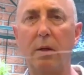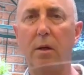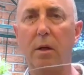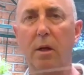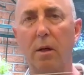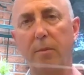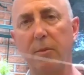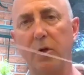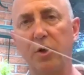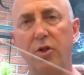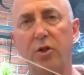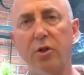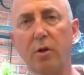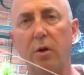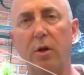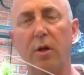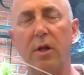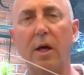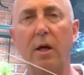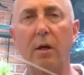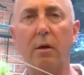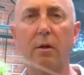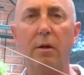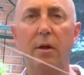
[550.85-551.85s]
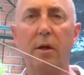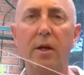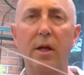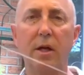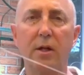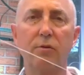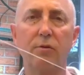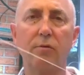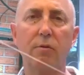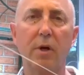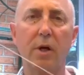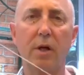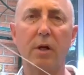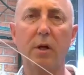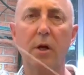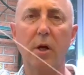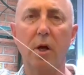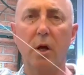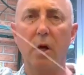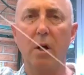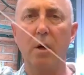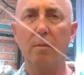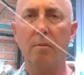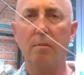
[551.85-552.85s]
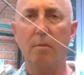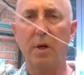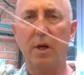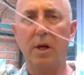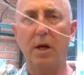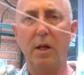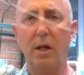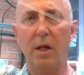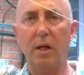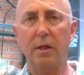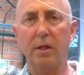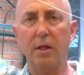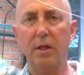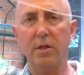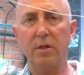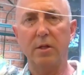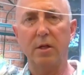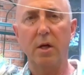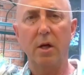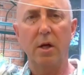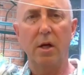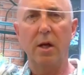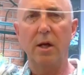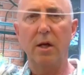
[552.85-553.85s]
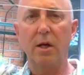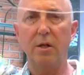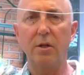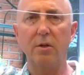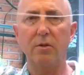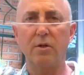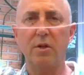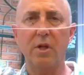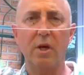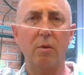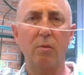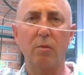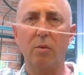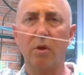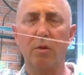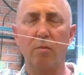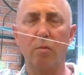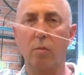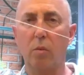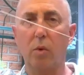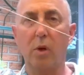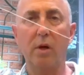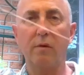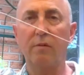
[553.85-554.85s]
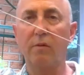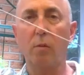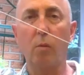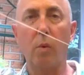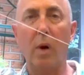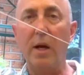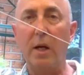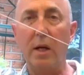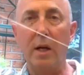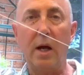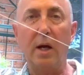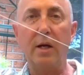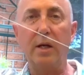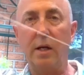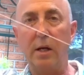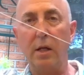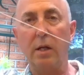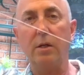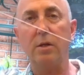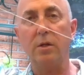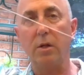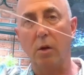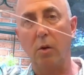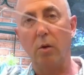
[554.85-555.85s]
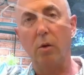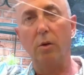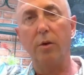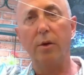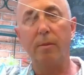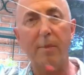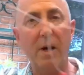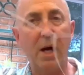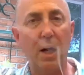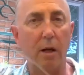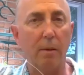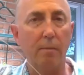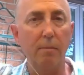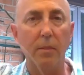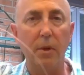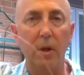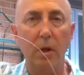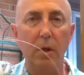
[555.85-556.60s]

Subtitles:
I'm going to show you that on the next rig, but I like this. And I use that with whatever weight I need to hold the bottom.